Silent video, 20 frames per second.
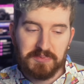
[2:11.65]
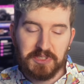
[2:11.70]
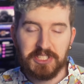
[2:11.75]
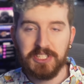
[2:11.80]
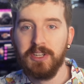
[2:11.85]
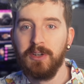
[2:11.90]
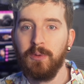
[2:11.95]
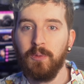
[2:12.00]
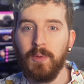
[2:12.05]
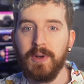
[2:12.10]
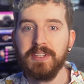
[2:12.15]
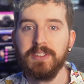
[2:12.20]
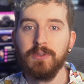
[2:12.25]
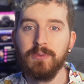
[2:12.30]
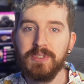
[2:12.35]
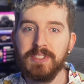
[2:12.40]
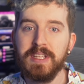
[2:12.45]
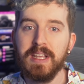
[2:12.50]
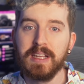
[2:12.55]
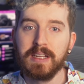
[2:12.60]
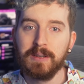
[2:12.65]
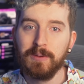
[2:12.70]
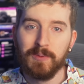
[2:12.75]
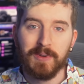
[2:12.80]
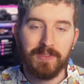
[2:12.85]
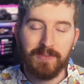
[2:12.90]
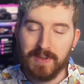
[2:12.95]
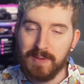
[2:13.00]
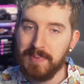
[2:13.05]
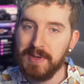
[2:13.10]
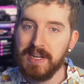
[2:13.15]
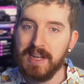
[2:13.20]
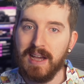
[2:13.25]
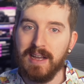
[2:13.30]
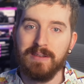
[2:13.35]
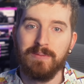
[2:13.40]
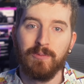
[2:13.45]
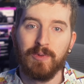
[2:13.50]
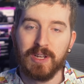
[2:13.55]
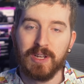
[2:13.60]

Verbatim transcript: still want to stick with VP9